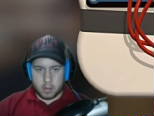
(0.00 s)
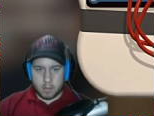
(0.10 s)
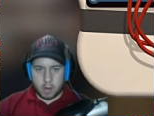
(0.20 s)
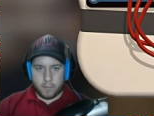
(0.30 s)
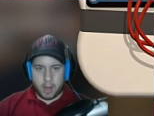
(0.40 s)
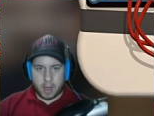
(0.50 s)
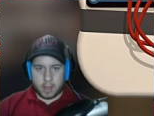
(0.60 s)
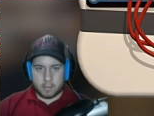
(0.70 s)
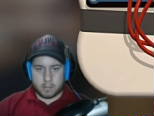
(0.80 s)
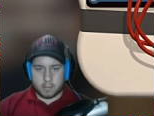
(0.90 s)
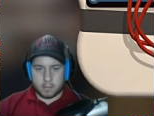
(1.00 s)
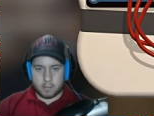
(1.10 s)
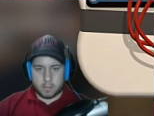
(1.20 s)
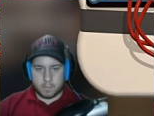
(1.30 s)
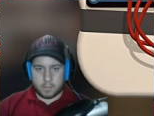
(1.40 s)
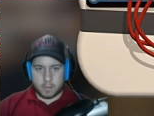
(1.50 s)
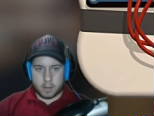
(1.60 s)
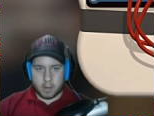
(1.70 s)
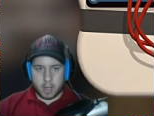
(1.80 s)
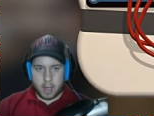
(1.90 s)
What if I...
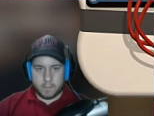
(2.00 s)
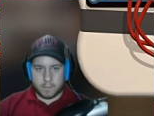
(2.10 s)
Okay.